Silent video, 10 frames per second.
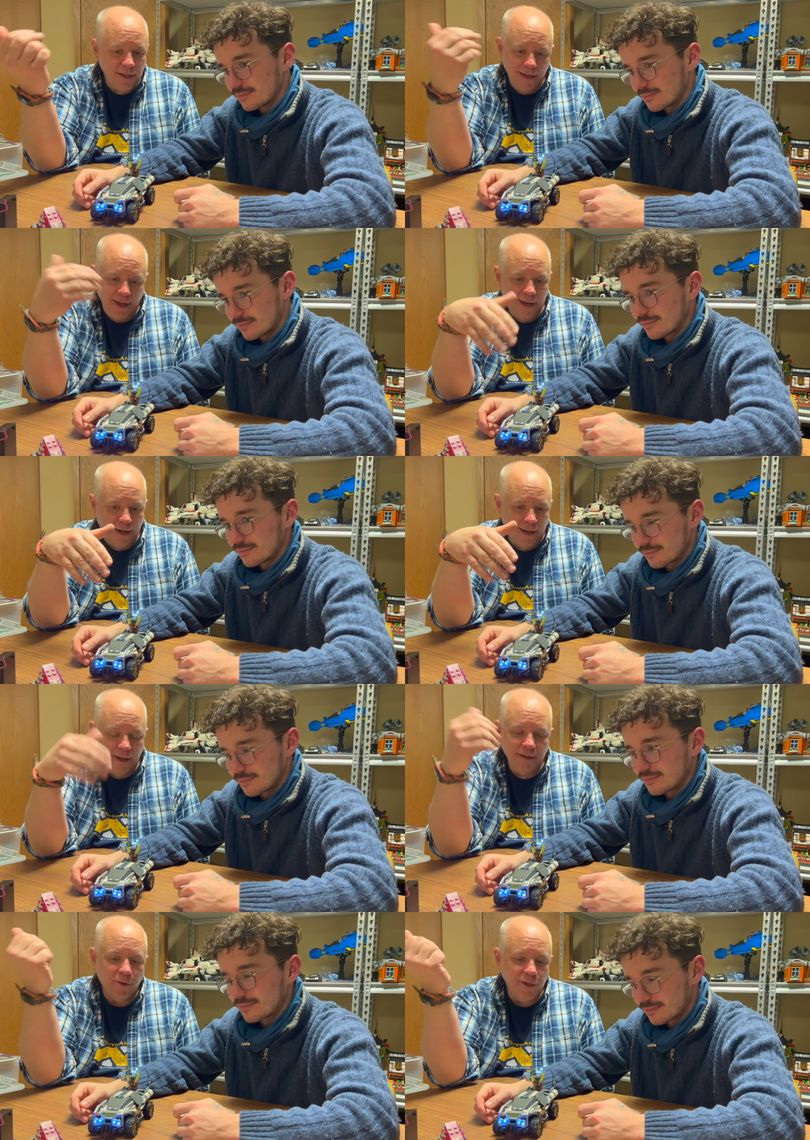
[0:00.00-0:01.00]
Speaker 1: and add it on
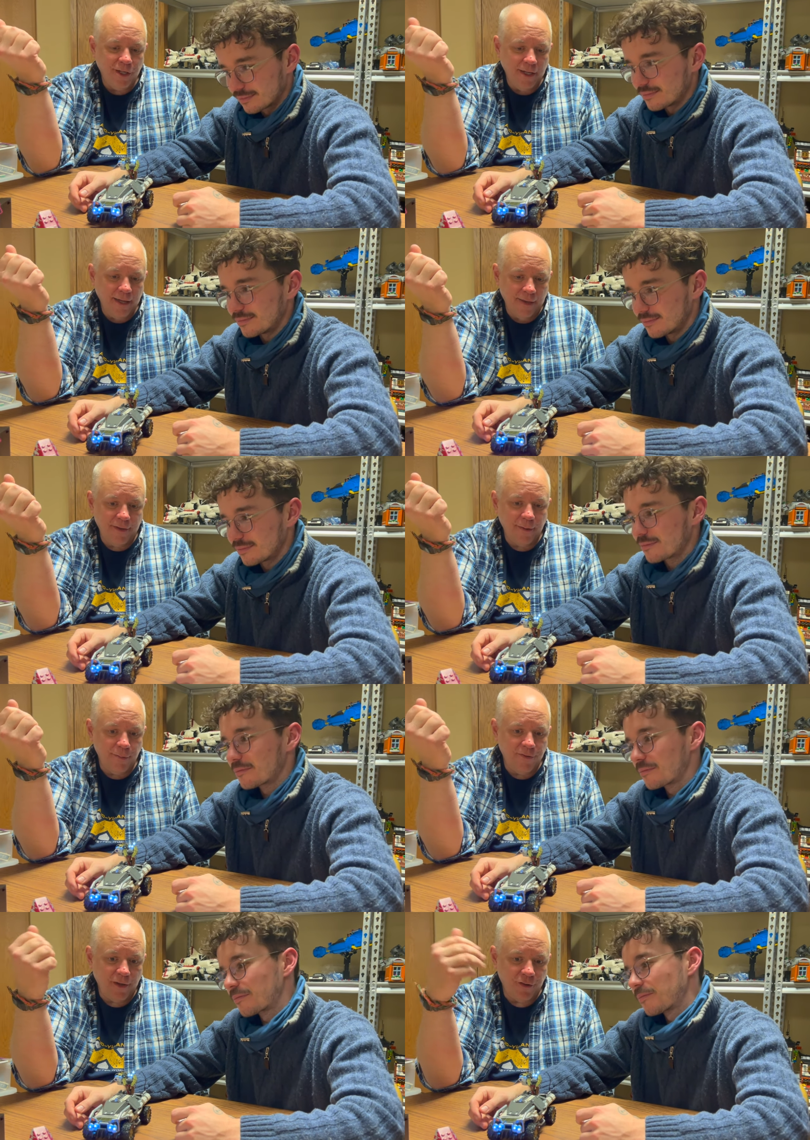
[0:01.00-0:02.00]
on, or you mm. can hmm. get the
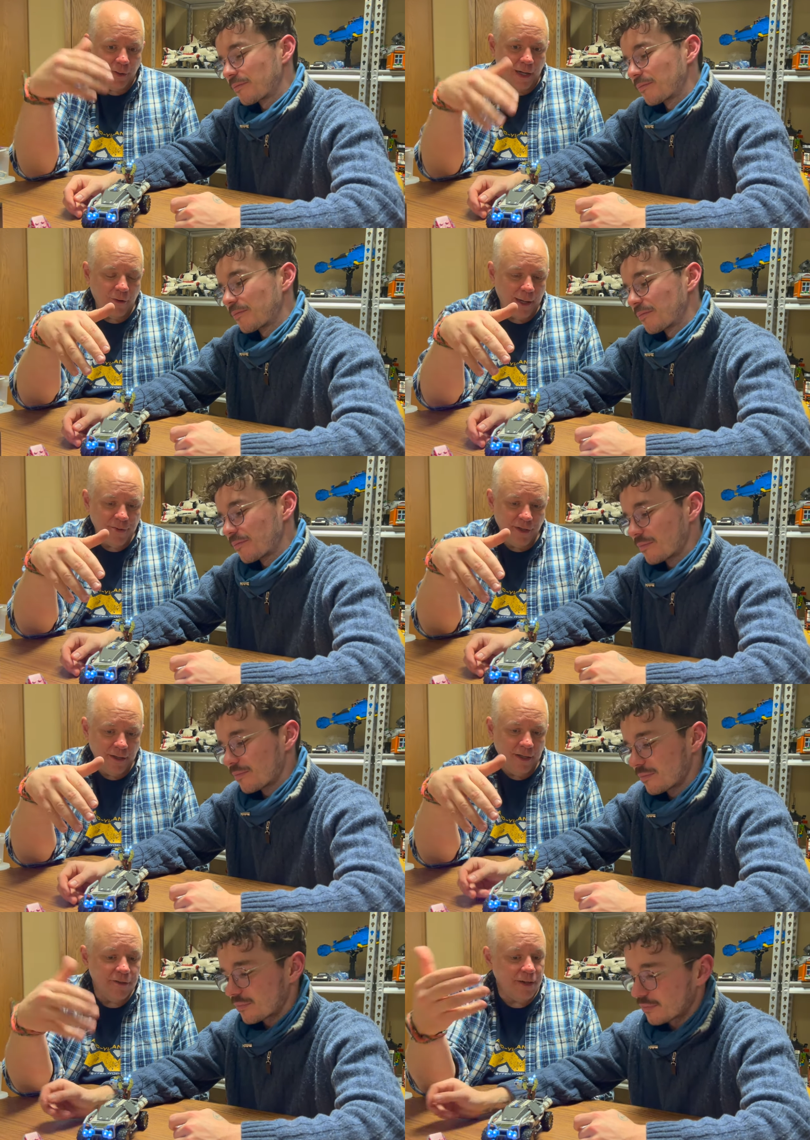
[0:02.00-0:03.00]
central power option
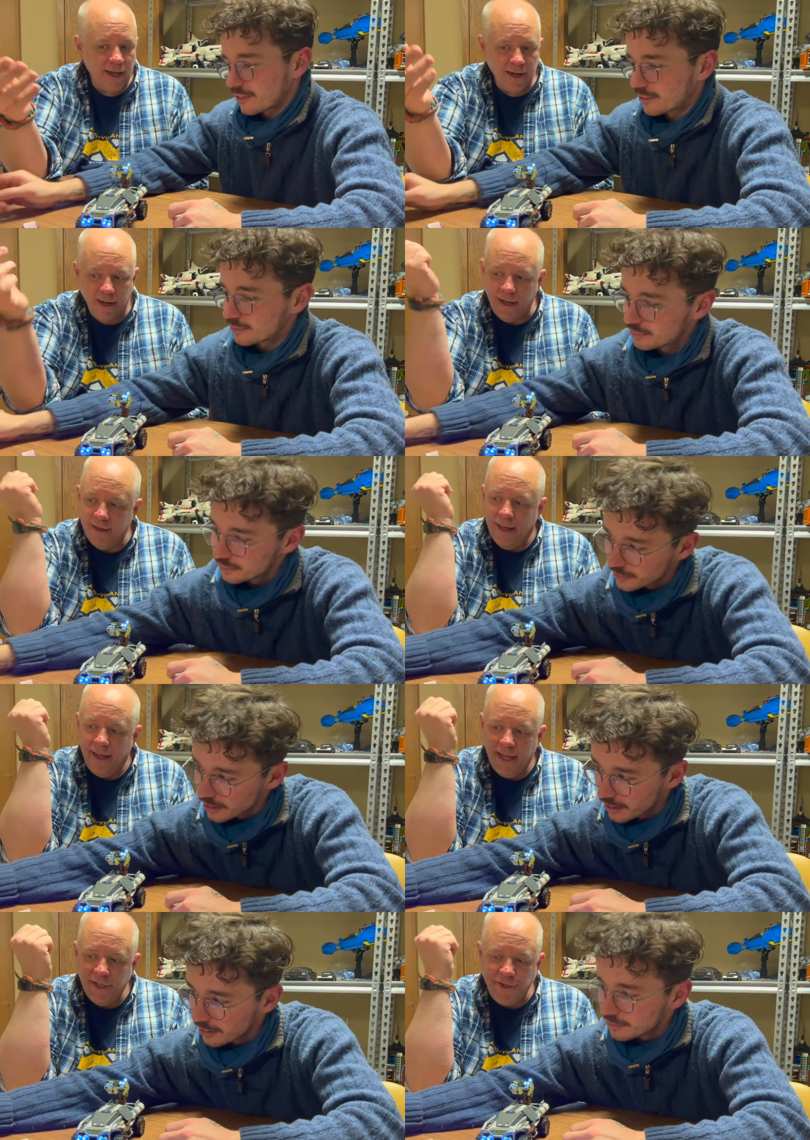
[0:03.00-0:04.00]
later and add it on.
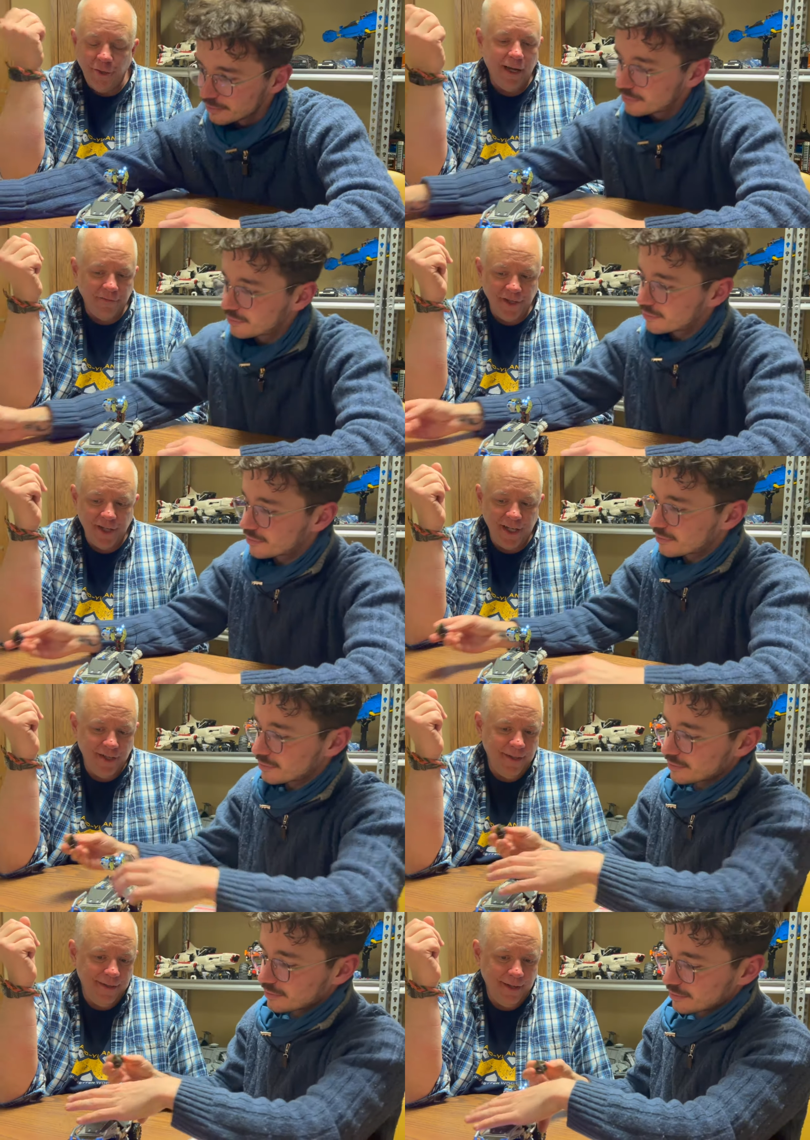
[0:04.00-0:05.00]
Yeah. And you don't have to change
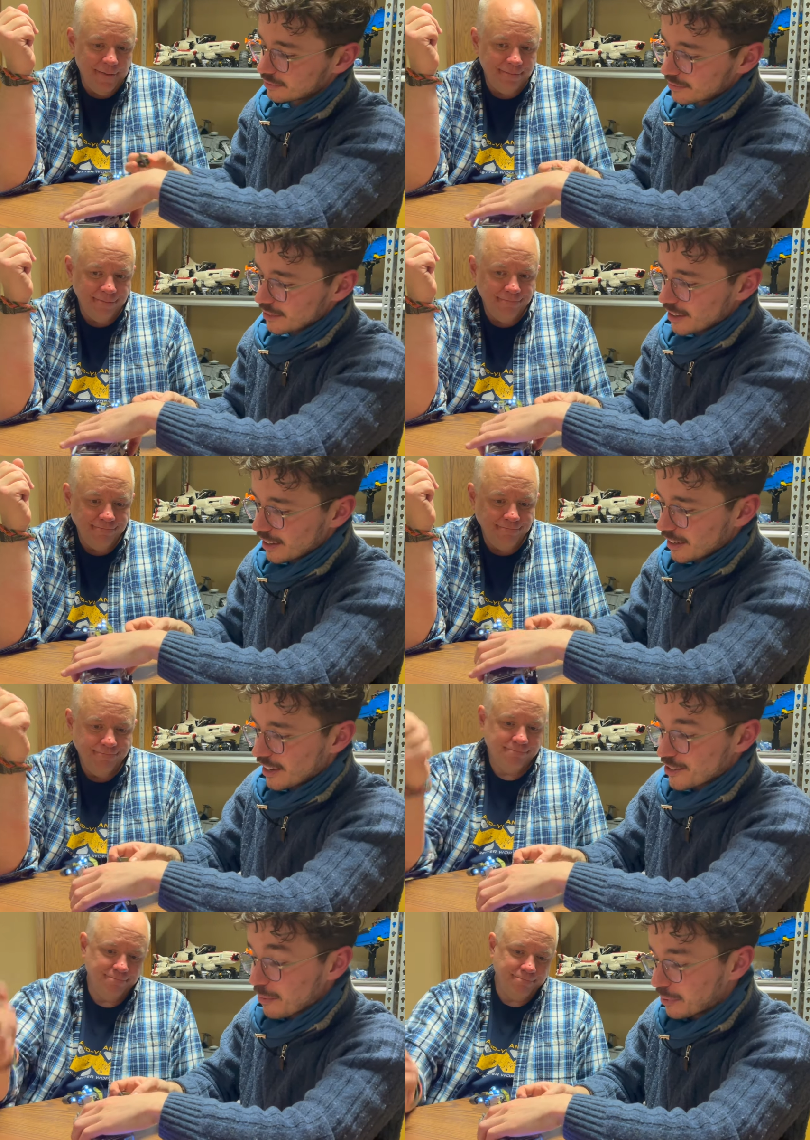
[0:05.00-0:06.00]
anything.
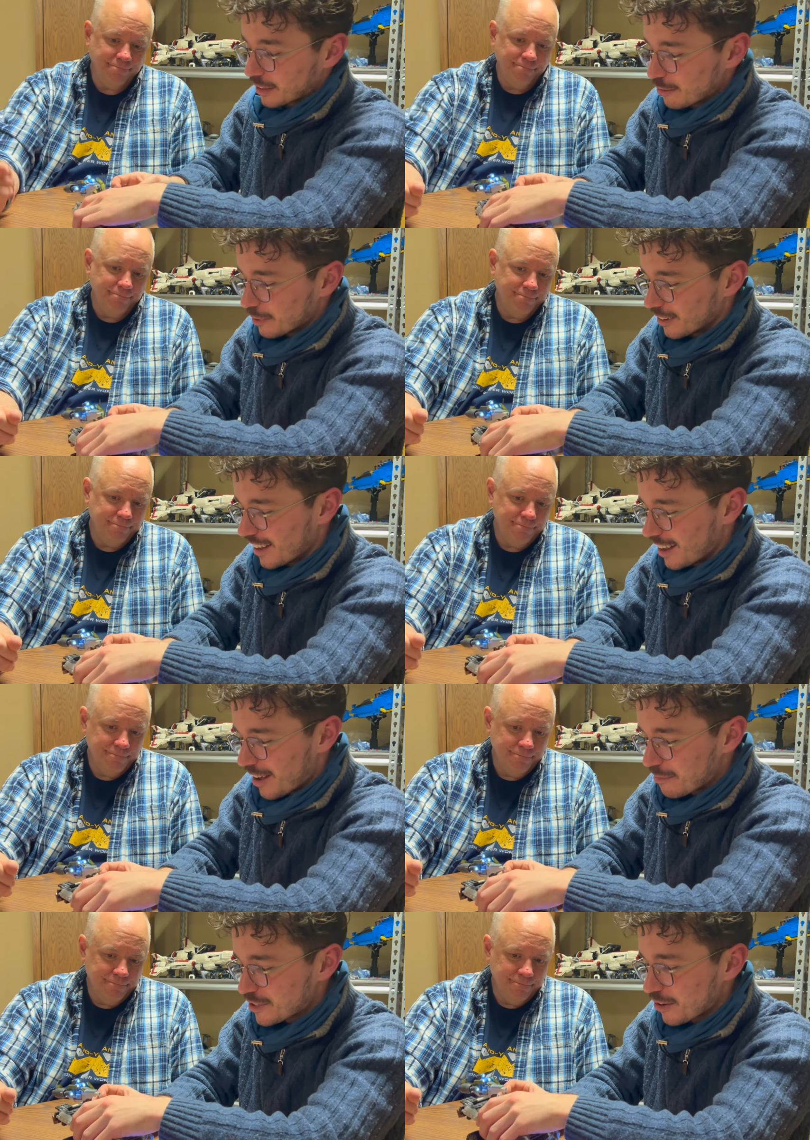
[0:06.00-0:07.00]
Speaker 2: It's unbelievable.
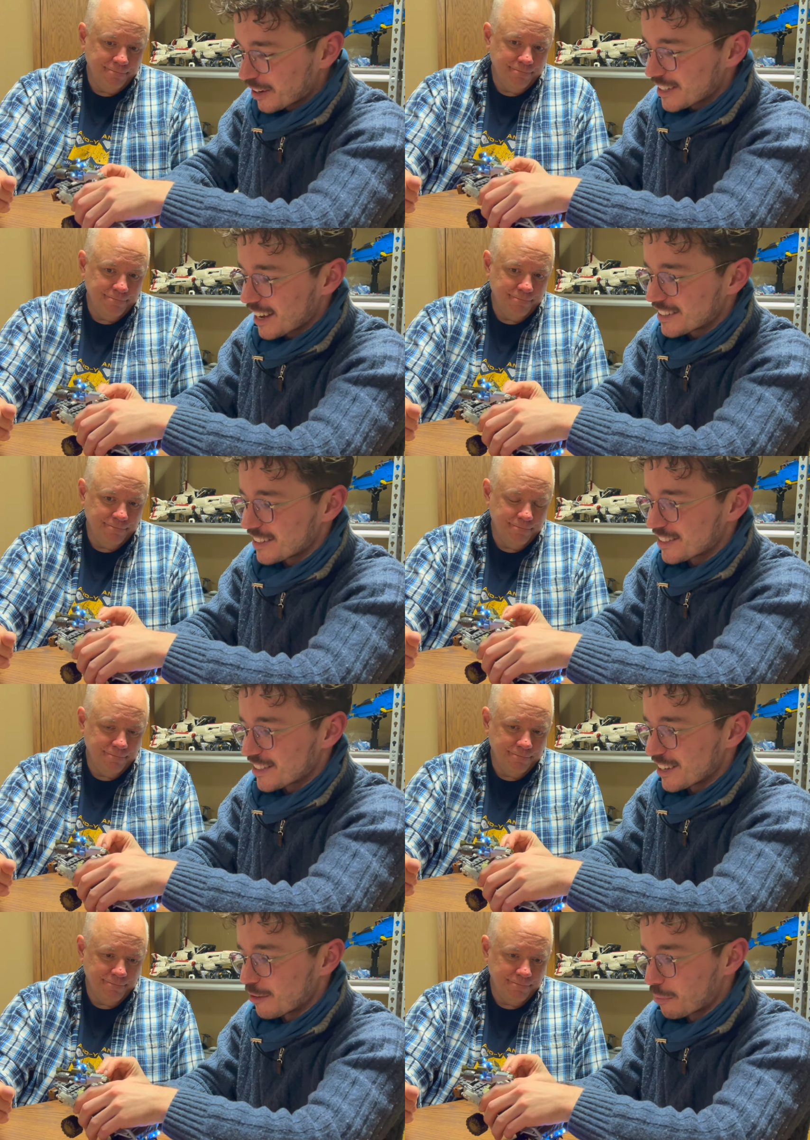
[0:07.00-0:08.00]
I, am so excited to
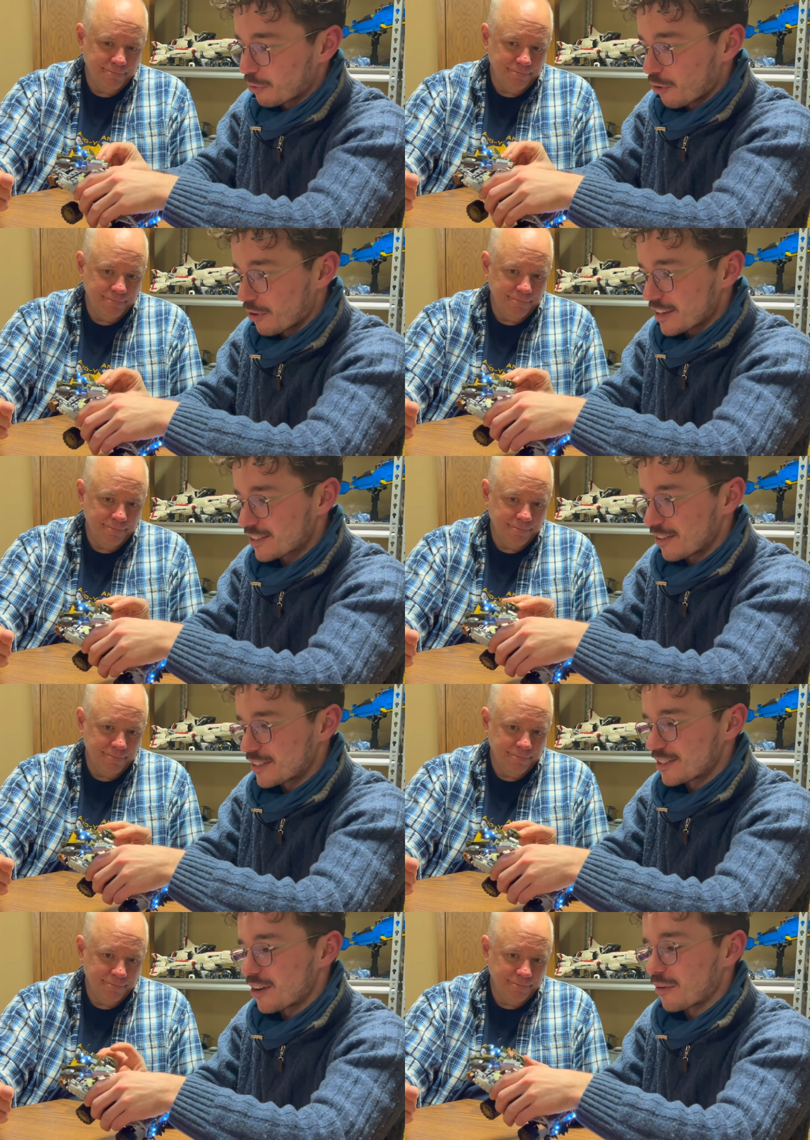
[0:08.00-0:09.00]
see the progress that
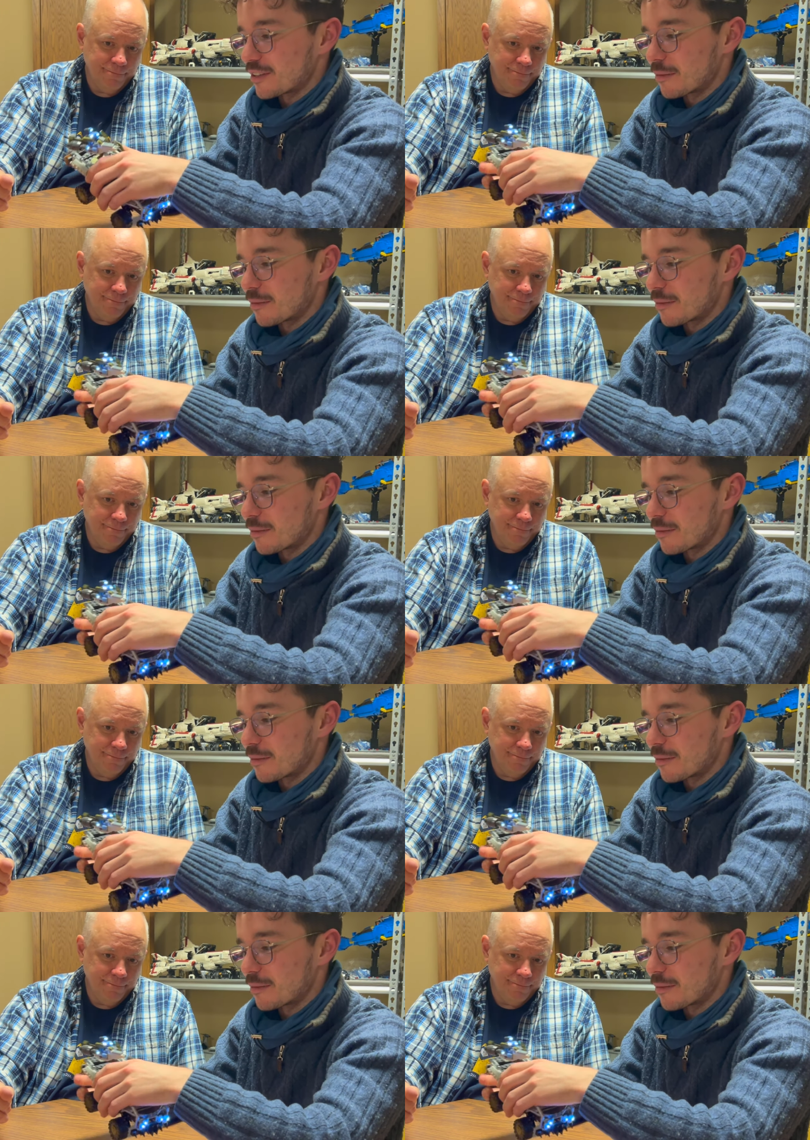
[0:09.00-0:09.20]
this is going to